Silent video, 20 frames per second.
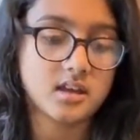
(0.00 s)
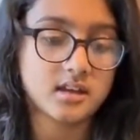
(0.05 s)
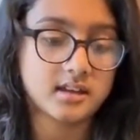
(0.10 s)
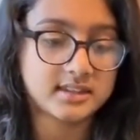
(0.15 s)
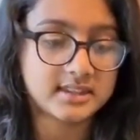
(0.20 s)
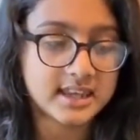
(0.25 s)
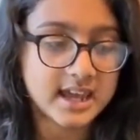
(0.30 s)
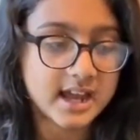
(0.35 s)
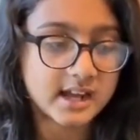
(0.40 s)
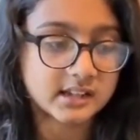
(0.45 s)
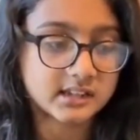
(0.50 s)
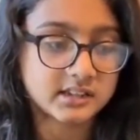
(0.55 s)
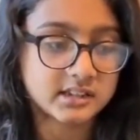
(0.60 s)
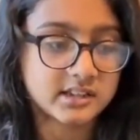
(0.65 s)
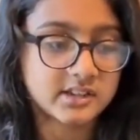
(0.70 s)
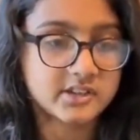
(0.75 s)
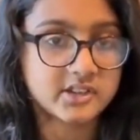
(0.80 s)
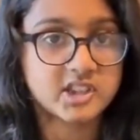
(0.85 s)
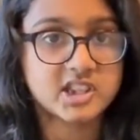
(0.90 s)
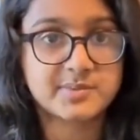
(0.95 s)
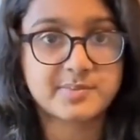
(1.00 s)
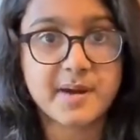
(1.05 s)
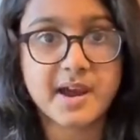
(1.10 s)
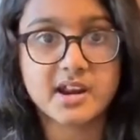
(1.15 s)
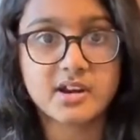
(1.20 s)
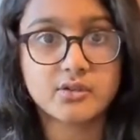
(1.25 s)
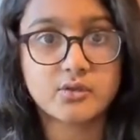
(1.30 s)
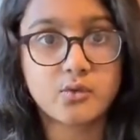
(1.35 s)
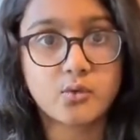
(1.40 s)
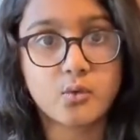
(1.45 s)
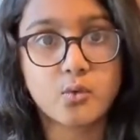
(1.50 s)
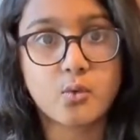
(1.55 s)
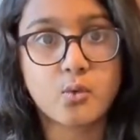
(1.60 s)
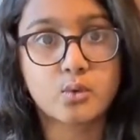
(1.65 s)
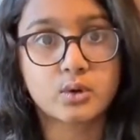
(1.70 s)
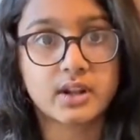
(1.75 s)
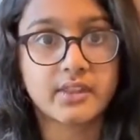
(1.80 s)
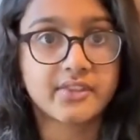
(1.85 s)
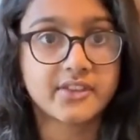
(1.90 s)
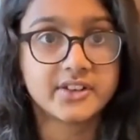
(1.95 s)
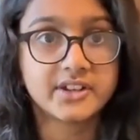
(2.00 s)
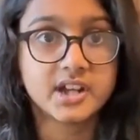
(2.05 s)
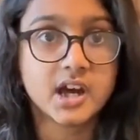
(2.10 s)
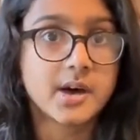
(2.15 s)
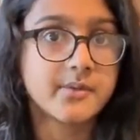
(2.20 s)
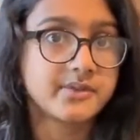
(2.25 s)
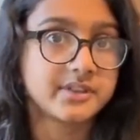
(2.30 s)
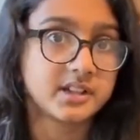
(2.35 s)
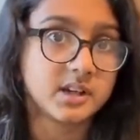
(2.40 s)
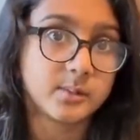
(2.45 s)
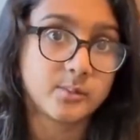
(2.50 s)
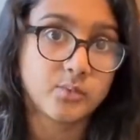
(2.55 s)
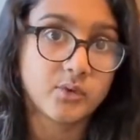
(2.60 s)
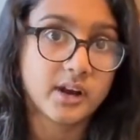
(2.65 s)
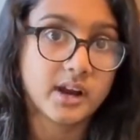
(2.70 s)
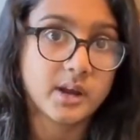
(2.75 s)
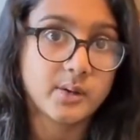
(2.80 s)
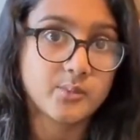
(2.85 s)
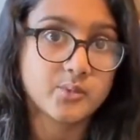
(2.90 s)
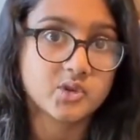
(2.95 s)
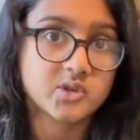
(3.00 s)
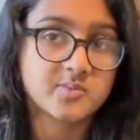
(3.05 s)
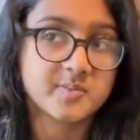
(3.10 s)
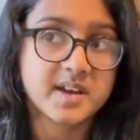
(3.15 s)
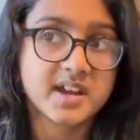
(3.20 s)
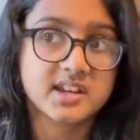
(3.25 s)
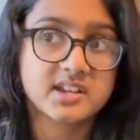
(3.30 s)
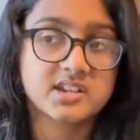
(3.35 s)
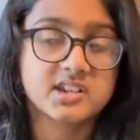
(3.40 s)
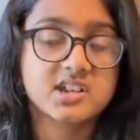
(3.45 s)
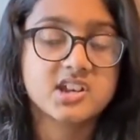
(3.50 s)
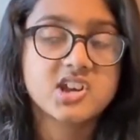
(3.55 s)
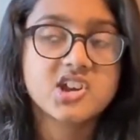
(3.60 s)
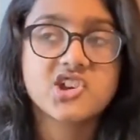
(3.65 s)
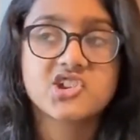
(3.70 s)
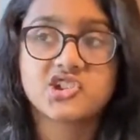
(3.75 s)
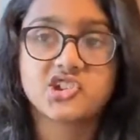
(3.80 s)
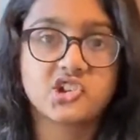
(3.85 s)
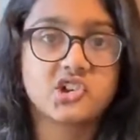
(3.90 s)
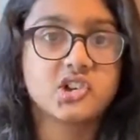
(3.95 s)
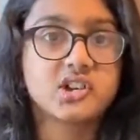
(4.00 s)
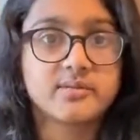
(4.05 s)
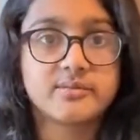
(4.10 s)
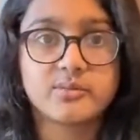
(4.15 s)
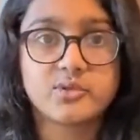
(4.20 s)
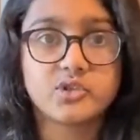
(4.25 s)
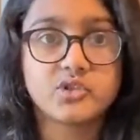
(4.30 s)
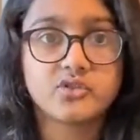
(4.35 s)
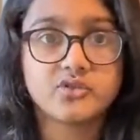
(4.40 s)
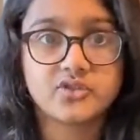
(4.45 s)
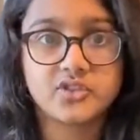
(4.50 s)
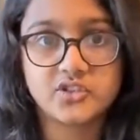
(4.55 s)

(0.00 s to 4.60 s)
attacked the spinal cord and the nerves in her brain, which meant she couldn't move.